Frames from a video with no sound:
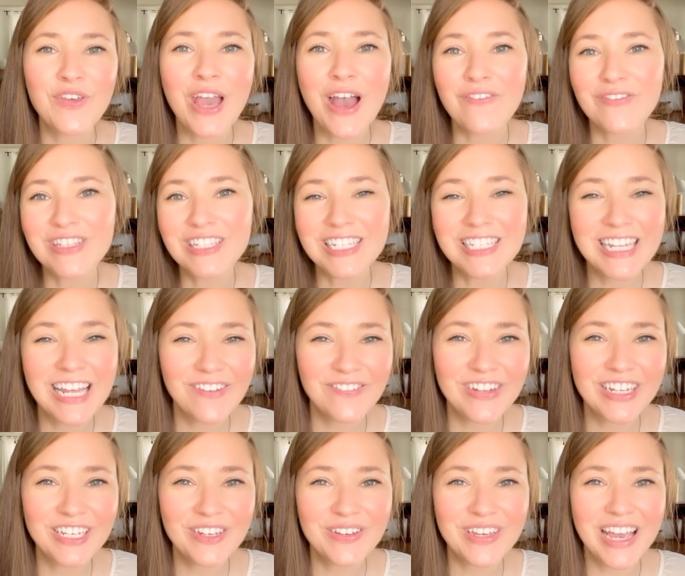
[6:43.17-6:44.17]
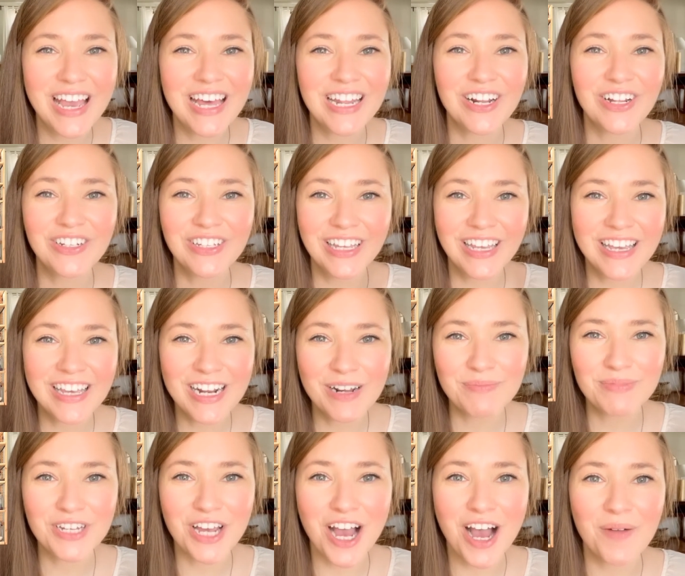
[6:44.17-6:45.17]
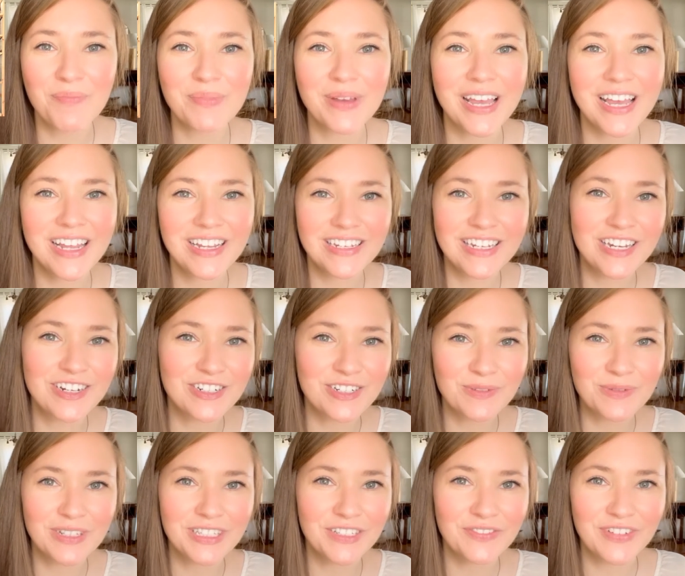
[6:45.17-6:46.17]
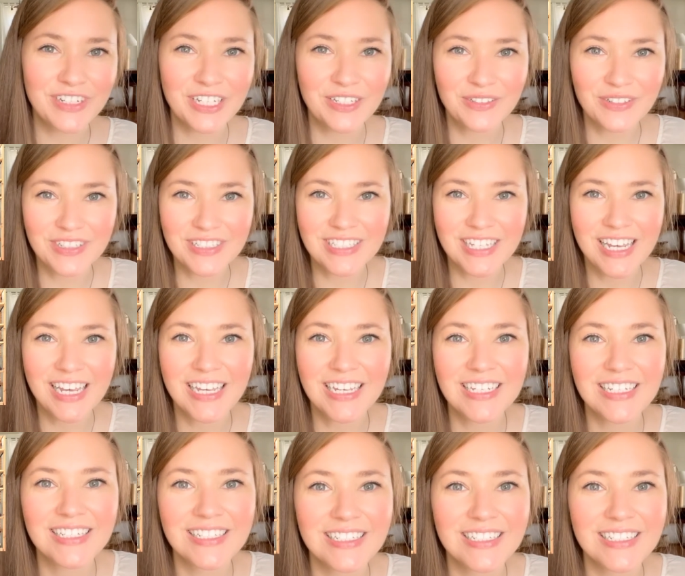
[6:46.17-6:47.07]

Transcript: you haven't seen that video yet, I'll link it up top, and here's what the video looks like.